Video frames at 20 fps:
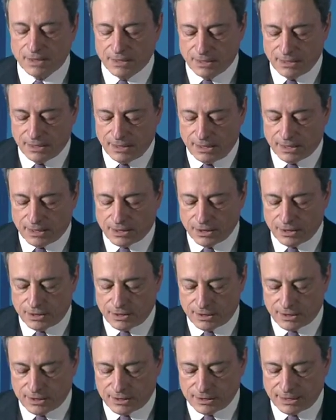
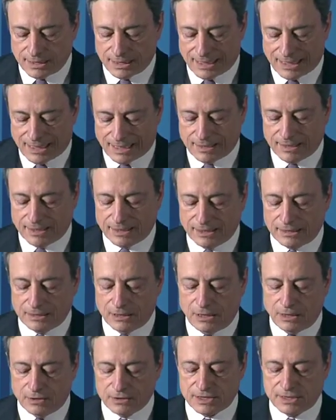incurred aggregate
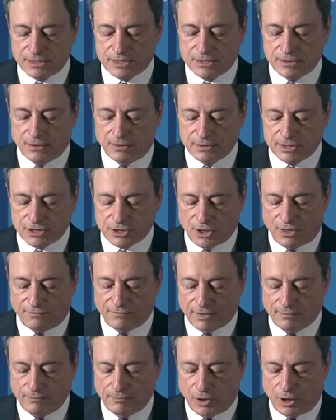losses on
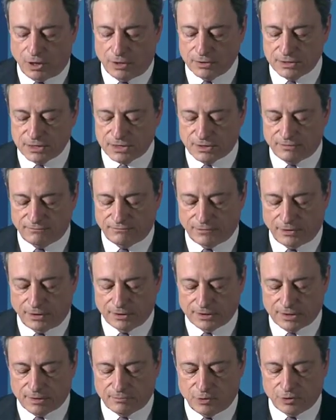sovereign bonds of
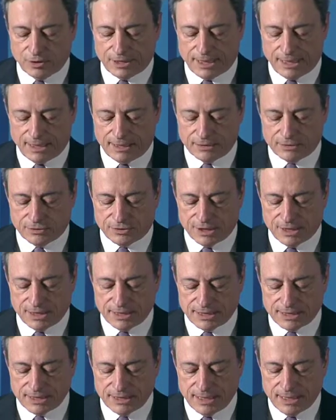vulnerable
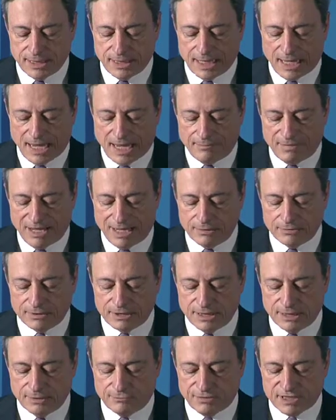countries
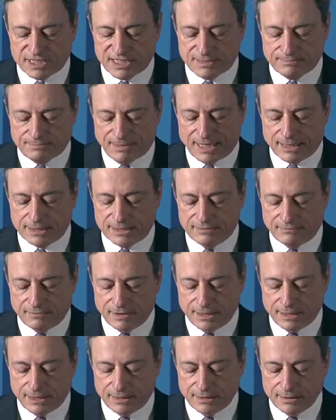amounting
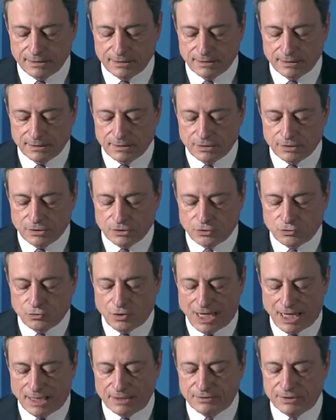respectively to
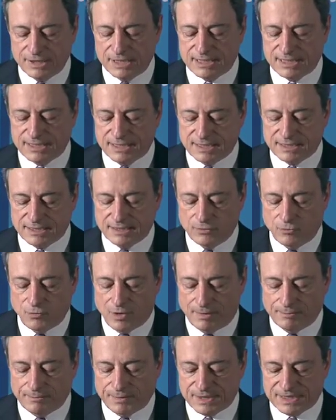
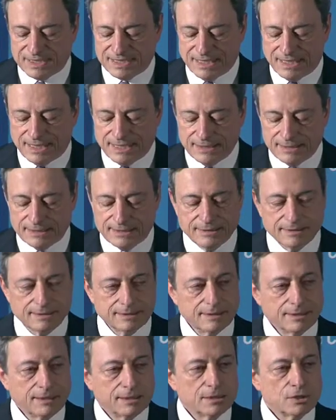
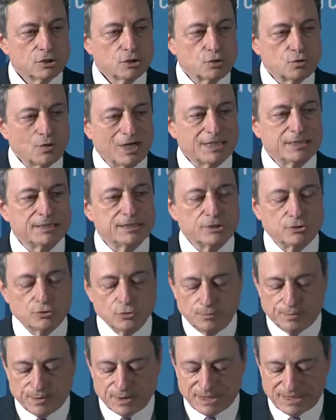161%
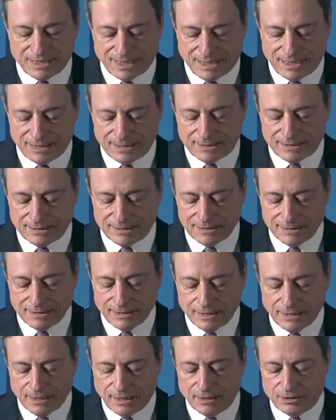22%,
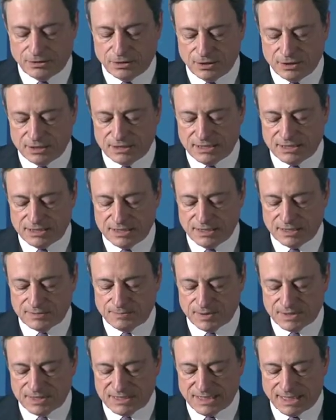and
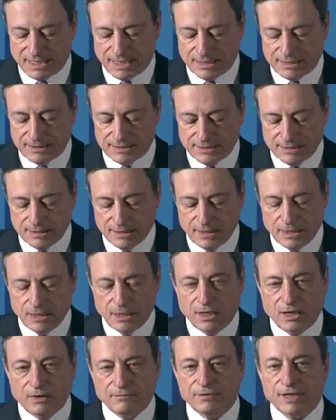36%
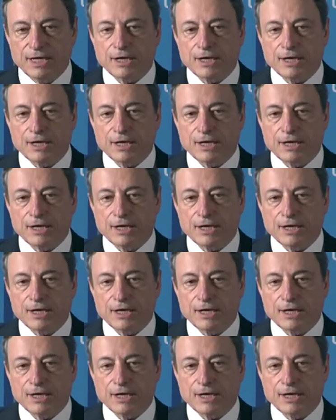of their